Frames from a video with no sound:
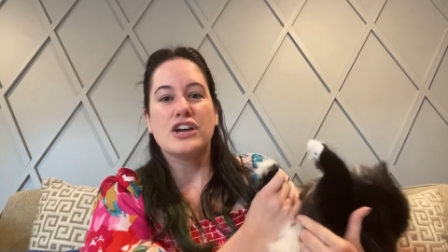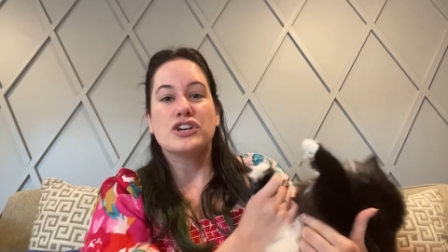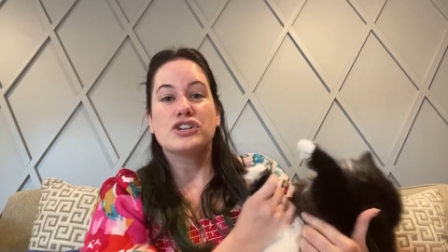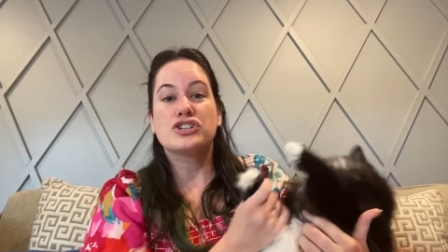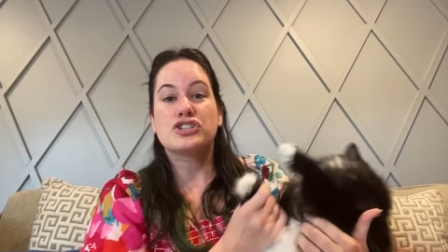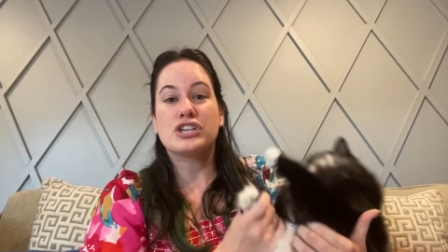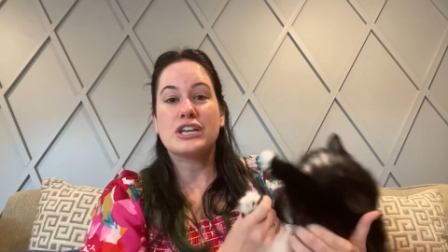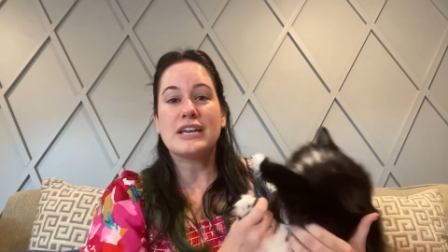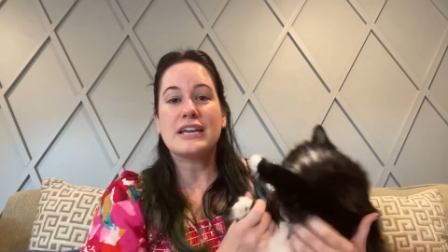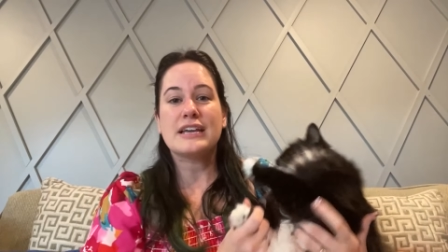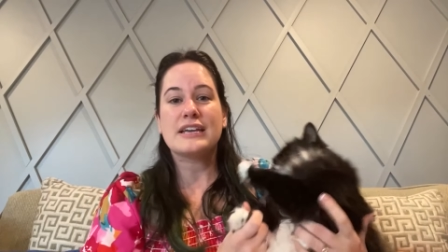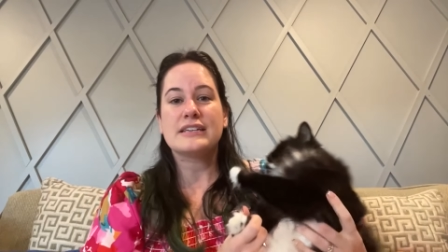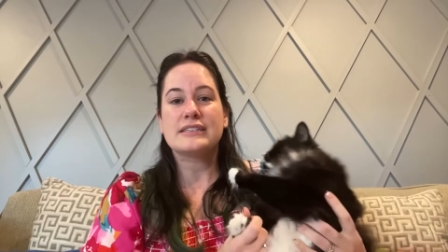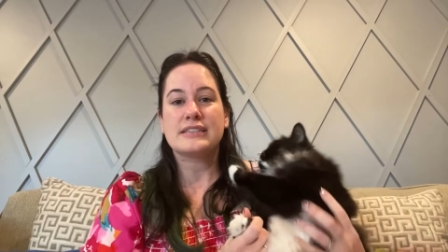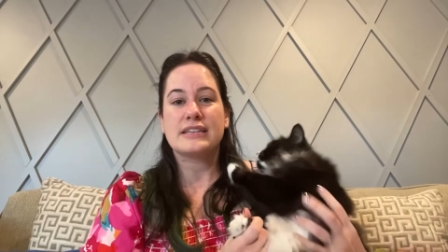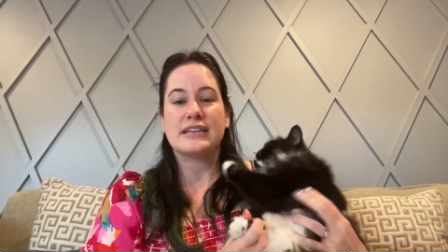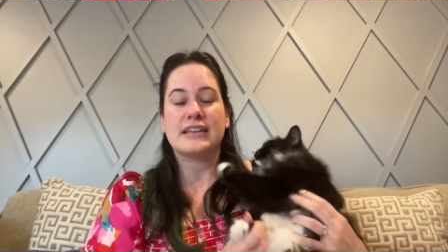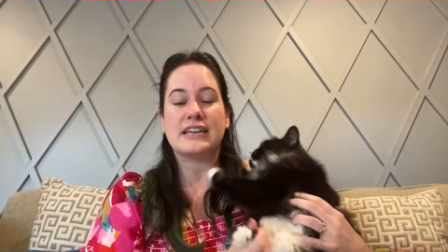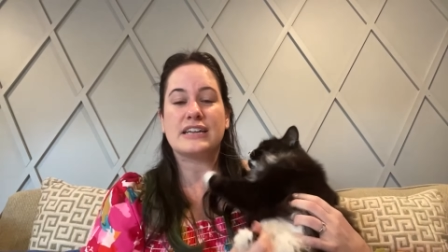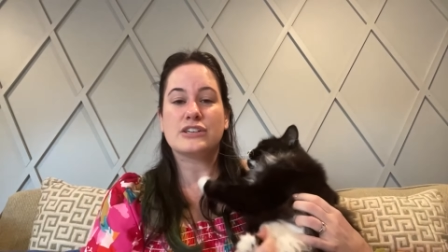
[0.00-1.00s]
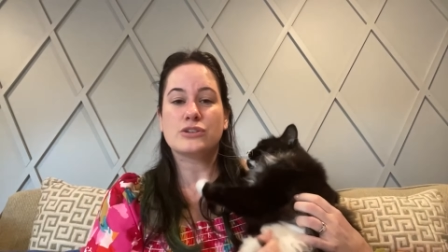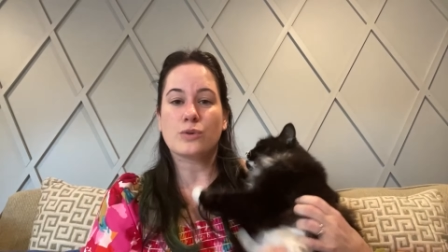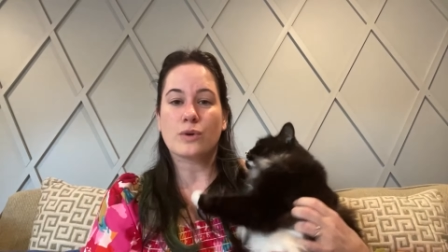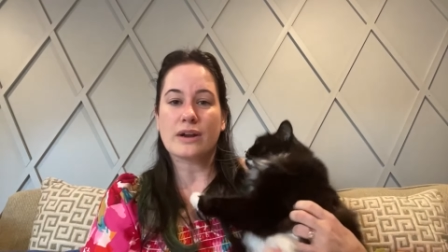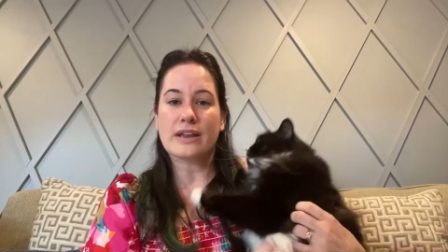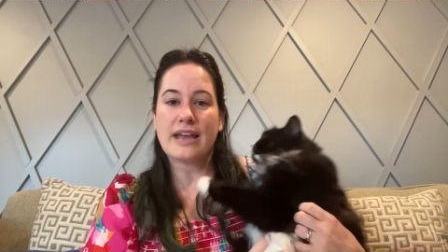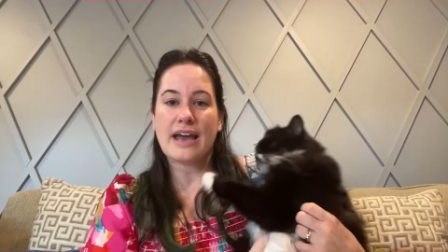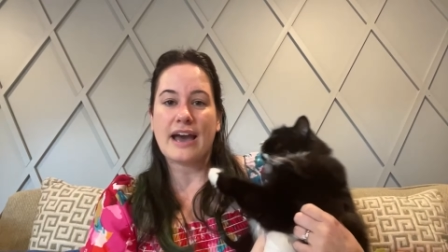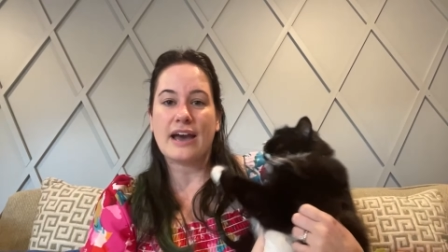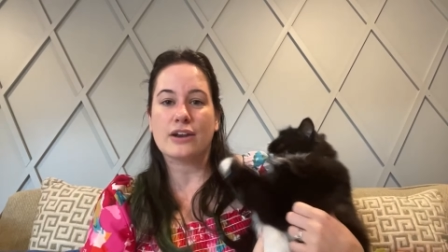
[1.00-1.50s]
She is an
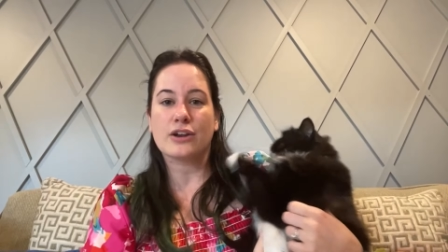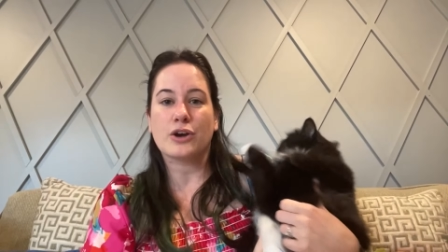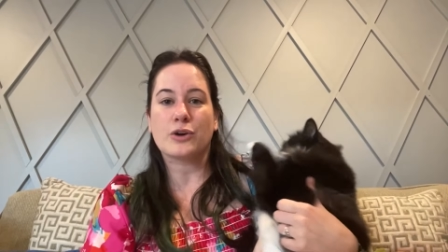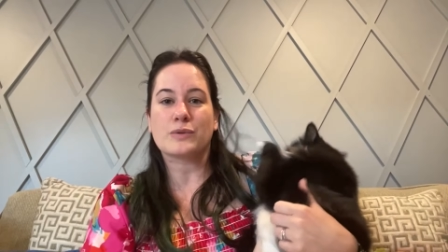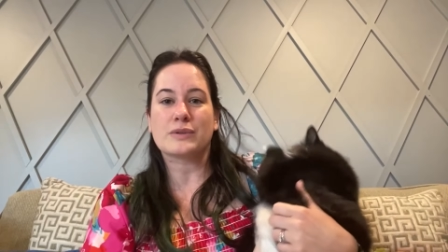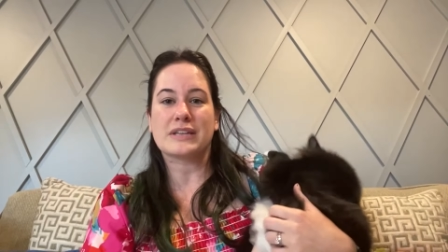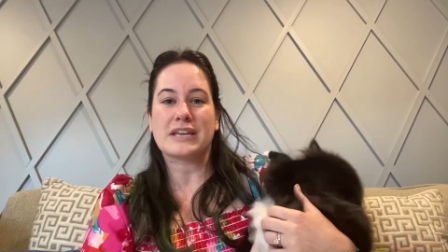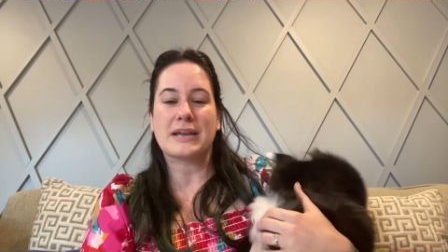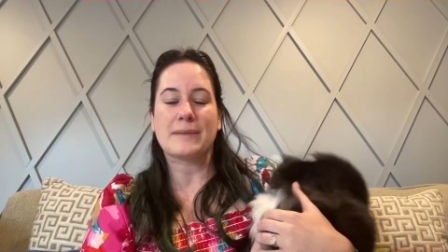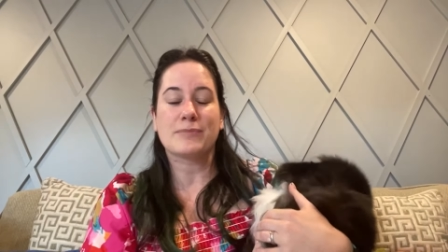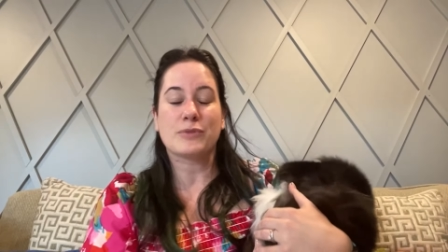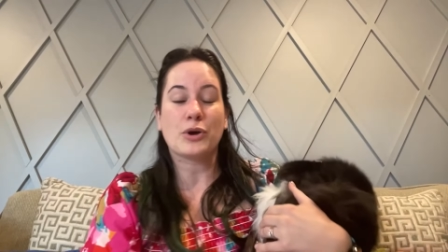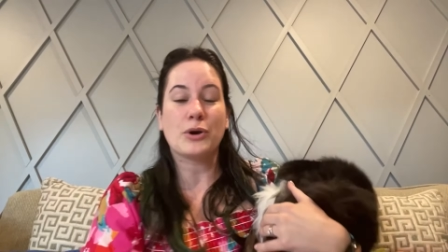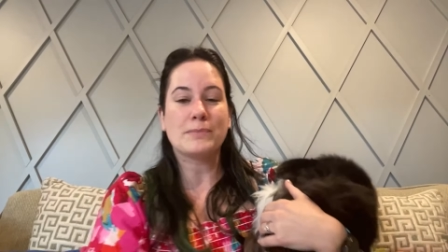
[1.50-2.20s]
indoor cat only.